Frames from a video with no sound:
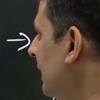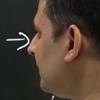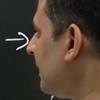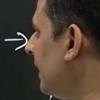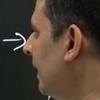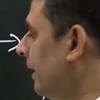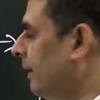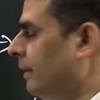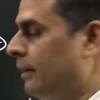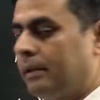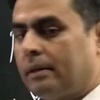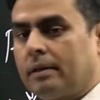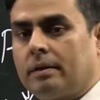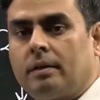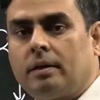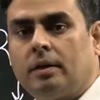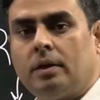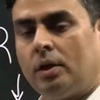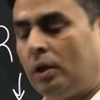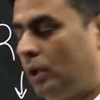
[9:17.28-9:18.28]
is a lender.
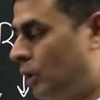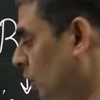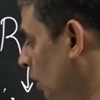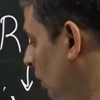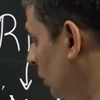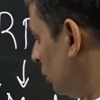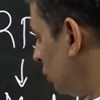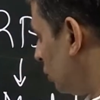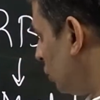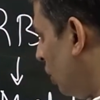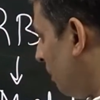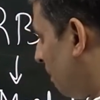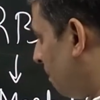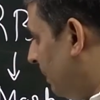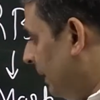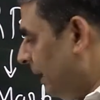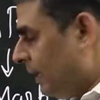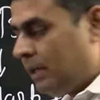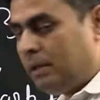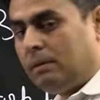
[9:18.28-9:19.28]
So
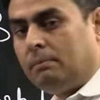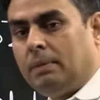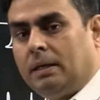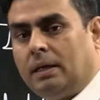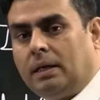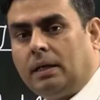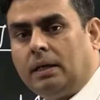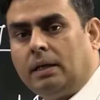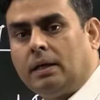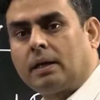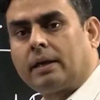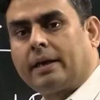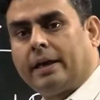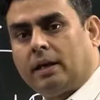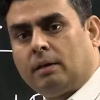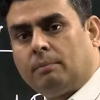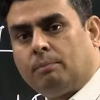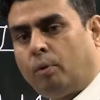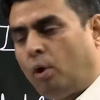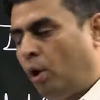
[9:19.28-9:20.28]
PNB
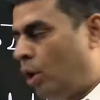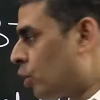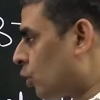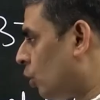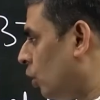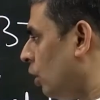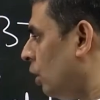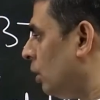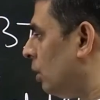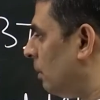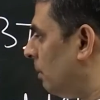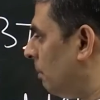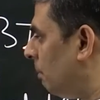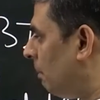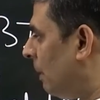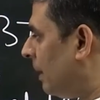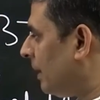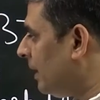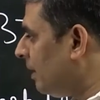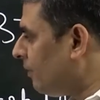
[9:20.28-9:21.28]
can borrow
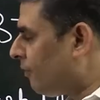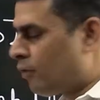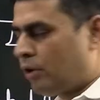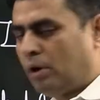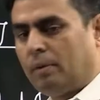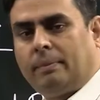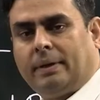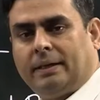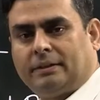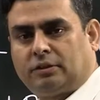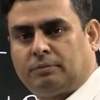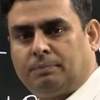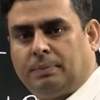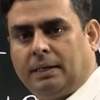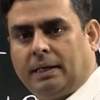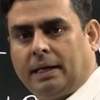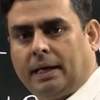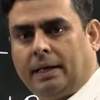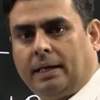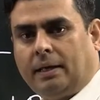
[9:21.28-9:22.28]
money from
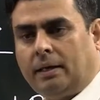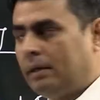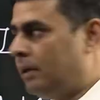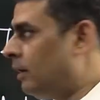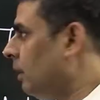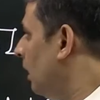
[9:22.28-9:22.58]
SBI